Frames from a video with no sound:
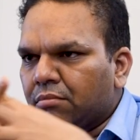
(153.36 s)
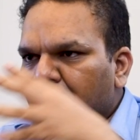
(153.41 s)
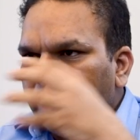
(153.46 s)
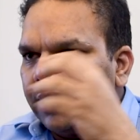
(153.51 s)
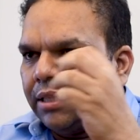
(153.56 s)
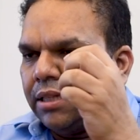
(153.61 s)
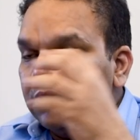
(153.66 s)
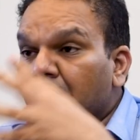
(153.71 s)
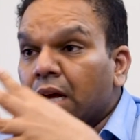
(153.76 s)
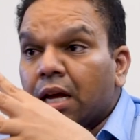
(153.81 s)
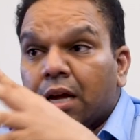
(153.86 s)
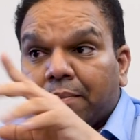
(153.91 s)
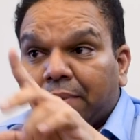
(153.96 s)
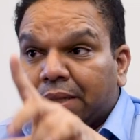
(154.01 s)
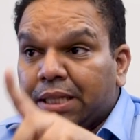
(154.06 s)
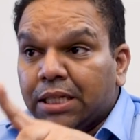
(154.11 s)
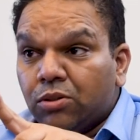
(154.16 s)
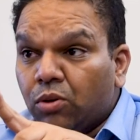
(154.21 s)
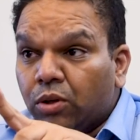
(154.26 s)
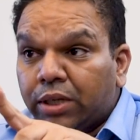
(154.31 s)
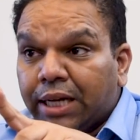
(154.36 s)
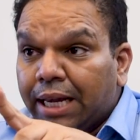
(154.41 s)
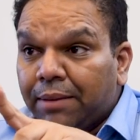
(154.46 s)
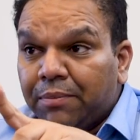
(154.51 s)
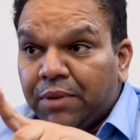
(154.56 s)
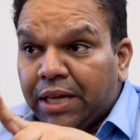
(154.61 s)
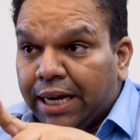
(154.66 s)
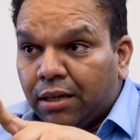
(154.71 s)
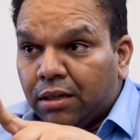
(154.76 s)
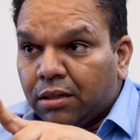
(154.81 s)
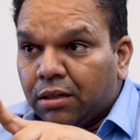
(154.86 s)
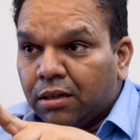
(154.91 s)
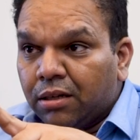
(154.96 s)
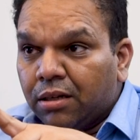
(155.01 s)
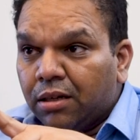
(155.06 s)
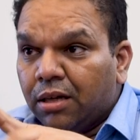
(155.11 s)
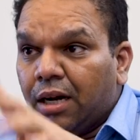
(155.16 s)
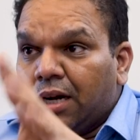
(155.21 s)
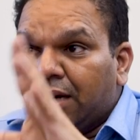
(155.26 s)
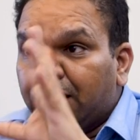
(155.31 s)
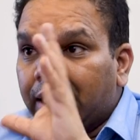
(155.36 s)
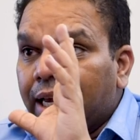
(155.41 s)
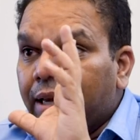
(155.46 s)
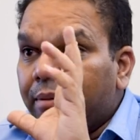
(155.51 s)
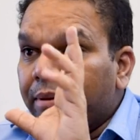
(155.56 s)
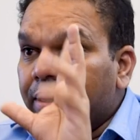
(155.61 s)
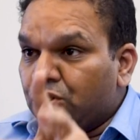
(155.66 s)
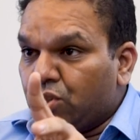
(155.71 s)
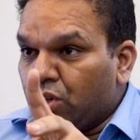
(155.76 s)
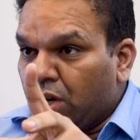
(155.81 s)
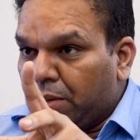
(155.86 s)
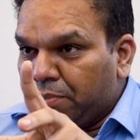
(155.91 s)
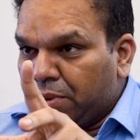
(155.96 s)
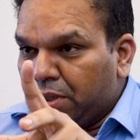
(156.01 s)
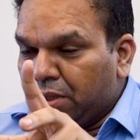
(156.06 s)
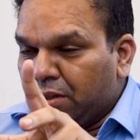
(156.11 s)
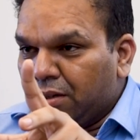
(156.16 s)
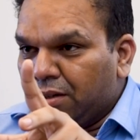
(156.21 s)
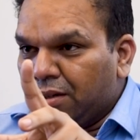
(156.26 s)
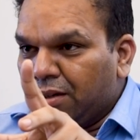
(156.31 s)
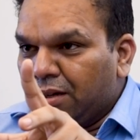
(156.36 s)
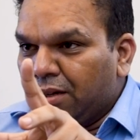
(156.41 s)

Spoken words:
like this. But there's no time yet. Time has stopped.